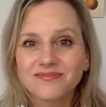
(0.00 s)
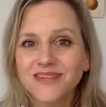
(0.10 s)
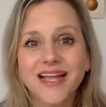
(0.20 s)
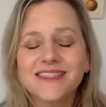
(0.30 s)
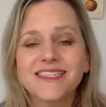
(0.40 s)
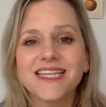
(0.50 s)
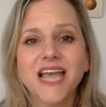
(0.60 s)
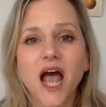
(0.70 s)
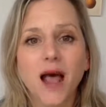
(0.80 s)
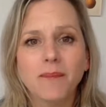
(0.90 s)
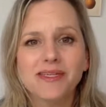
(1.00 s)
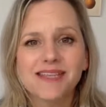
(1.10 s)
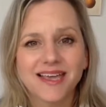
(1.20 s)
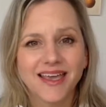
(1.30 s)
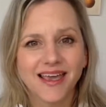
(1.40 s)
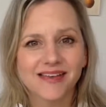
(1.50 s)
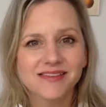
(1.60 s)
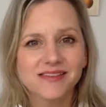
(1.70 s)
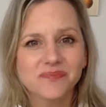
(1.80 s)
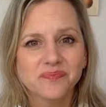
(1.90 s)
It's the opposite
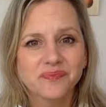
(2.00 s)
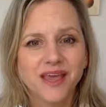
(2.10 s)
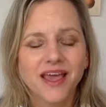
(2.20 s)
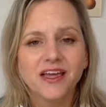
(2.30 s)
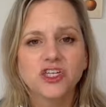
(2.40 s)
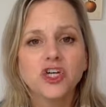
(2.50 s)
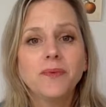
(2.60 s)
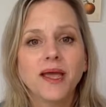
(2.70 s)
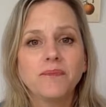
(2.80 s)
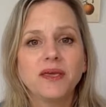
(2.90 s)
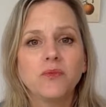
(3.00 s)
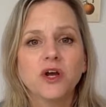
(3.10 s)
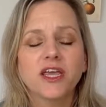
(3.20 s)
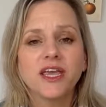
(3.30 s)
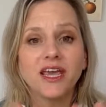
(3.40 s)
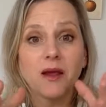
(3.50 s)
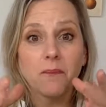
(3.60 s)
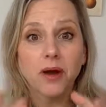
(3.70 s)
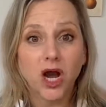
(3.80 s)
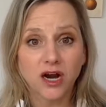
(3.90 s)
case. You might be working in a
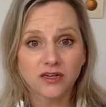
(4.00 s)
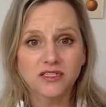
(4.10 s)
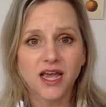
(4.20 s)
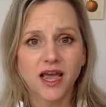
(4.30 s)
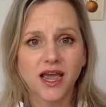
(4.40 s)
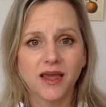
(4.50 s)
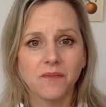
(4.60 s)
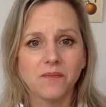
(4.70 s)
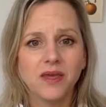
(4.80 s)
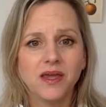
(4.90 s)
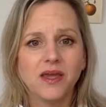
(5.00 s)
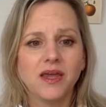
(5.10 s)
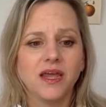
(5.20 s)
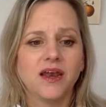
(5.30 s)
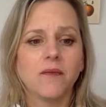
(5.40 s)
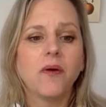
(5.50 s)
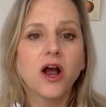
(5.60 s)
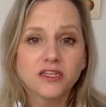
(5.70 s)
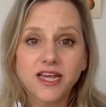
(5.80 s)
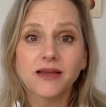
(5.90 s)
part-time
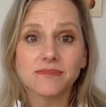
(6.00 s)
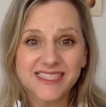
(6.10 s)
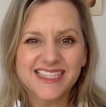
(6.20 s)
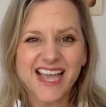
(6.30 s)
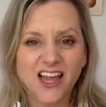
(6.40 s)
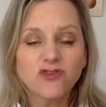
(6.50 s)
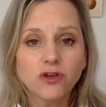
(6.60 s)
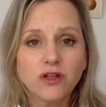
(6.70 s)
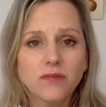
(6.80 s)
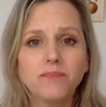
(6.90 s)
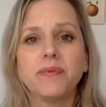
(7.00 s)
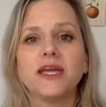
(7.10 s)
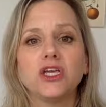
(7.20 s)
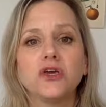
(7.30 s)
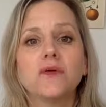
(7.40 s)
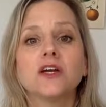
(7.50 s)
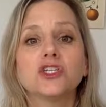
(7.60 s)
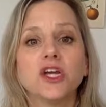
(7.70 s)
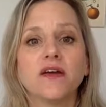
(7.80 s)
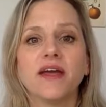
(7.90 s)
schedule, but you are
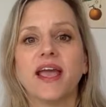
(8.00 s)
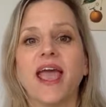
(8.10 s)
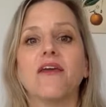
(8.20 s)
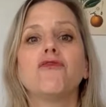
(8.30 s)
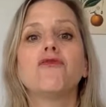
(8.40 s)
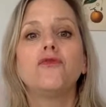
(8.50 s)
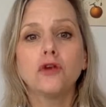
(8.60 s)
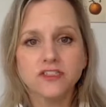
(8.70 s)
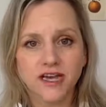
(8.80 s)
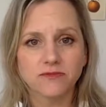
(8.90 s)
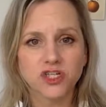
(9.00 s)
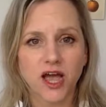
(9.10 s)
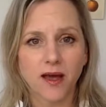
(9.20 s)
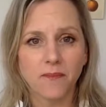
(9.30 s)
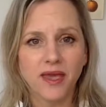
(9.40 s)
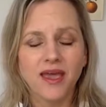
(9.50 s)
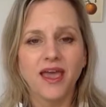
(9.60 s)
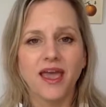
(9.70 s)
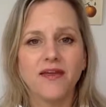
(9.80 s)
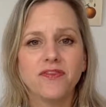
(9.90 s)
sharing a full-time job.
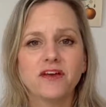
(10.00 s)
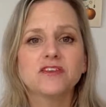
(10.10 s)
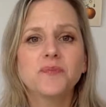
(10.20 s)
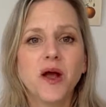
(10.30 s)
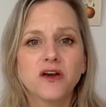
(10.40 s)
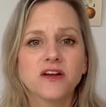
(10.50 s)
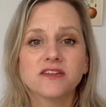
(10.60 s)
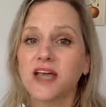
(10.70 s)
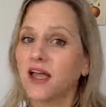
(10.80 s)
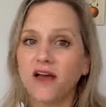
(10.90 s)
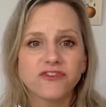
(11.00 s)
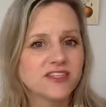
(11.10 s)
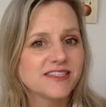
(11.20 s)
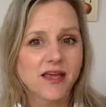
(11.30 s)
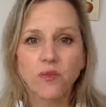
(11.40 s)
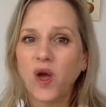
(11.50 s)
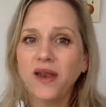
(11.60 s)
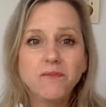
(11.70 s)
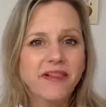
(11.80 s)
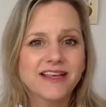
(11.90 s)
And those partners, I often say
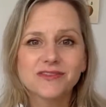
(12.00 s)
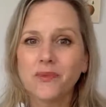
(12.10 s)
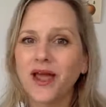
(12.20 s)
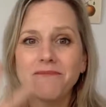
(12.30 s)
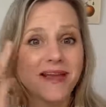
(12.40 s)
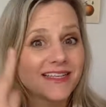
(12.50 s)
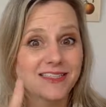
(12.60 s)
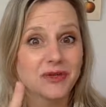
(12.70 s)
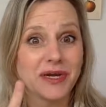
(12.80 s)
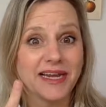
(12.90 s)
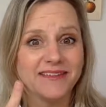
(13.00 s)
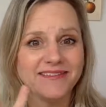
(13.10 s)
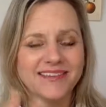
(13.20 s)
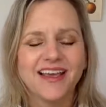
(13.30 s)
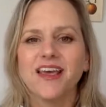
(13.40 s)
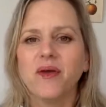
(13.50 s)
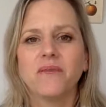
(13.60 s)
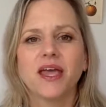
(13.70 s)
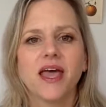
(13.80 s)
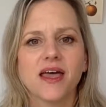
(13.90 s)
1 + 1 makes 3,
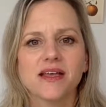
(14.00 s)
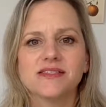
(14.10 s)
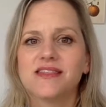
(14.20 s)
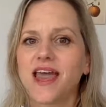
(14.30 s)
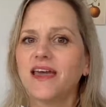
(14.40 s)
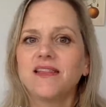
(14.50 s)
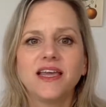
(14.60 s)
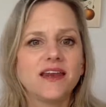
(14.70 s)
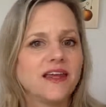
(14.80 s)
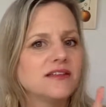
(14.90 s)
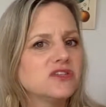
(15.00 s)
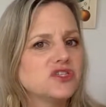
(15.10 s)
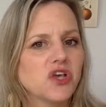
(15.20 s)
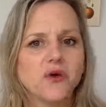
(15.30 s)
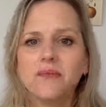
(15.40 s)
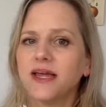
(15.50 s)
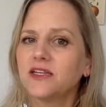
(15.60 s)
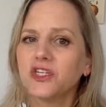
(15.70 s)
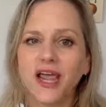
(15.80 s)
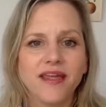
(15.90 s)
because they lean in so
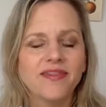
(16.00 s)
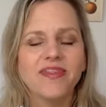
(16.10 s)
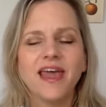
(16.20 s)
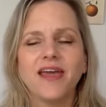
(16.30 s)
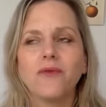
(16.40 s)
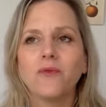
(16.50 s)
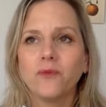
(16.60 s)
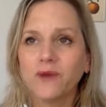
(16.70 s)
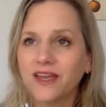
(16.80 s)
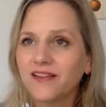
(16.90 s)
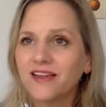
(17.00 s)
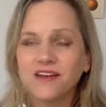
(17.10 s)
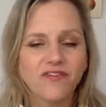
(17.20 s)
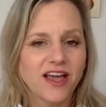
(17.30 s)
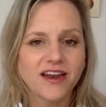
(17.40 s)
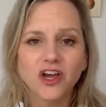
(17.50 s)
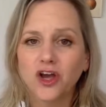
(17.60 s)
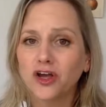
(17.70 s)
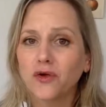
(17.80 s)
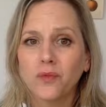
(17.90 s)
much and they really divide and
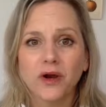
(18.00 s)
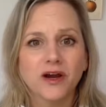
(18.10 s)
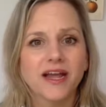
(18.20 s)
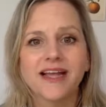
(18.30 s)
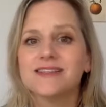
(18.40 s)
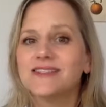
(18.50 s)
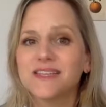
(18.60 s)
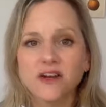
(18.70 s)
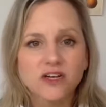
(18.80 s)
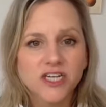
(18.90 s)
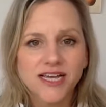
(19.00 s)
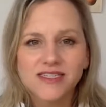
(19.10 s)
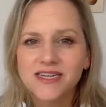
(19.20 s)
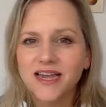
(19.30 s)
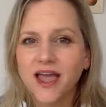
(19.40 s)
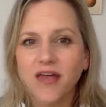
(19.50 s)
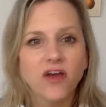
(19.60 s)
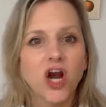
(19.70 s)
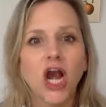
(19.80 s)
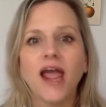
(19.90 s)
conquer work and synergize
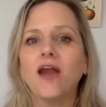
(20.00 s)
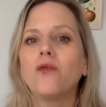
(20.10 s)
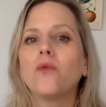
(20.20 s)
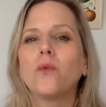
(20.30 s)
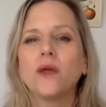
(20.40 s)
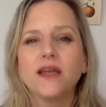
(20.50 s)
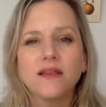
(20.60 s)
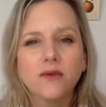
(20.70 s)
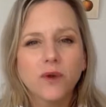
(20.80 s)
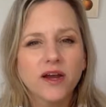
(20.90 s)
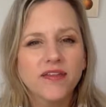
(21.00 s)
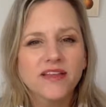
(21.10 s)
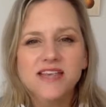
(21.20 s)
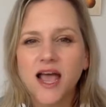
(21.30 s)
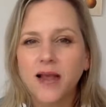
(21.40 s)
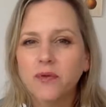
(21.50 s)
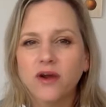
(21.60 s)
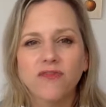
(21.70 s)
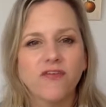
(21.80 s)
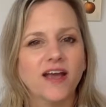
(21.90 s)
together and really work in this
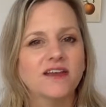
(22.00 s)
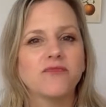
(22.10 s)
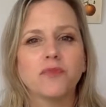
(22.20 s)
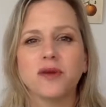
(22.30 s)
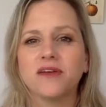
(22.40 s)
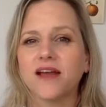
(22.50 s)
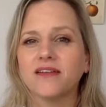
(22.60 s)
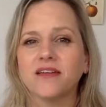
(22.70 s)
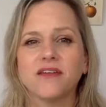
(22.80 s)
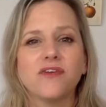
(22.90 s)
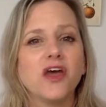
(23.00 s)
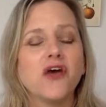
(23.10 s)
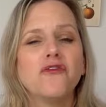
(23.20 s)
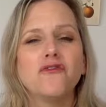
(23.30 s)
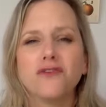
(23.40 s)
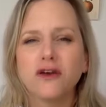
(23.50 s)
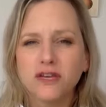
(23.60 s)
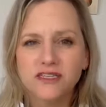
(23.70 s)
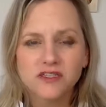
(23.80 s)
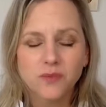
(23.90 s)
hyper-effective, productive,
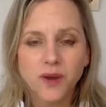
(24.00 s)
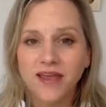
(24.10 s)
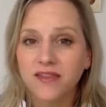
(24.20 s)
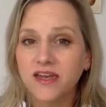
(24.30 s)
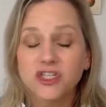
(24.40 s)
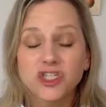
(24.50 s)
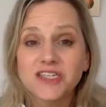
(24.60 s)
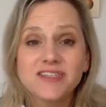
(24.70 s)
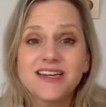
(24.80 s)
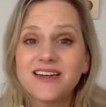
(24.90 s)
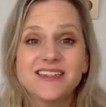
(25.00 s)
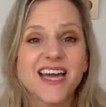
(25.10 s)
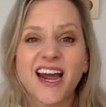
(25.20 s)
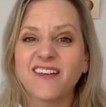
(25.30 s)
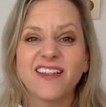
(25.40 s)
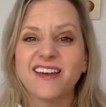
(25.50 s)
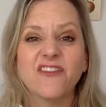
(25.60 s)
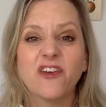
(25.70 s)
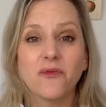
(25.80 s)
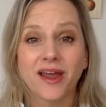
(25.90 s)
focused way that is just an entirely
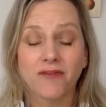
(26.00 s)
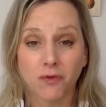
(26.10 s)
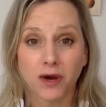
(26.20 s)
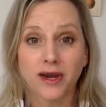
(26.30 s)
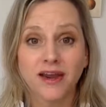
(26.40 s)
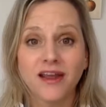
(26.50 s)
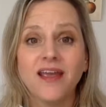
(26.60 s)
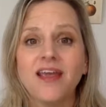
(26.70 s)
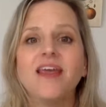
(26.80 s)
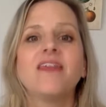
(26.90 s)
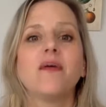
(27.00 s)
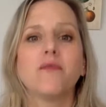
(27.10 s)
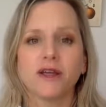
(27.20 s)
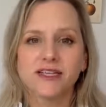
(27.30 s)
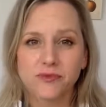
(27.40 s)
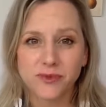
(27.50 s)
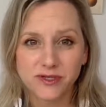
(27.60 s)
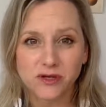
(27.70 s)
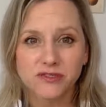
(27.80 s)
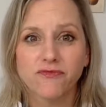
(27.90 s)
different way of working that brings the
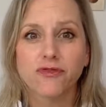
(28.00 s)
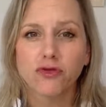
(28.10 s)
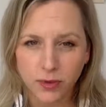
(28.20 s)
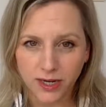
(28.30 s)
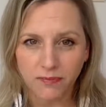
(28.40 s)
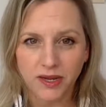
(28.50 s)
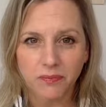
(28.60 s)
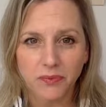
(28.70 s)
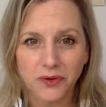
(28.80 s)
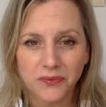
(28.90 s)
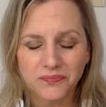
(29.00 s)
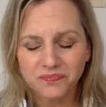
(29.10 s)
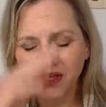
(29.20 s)
results of 3 people.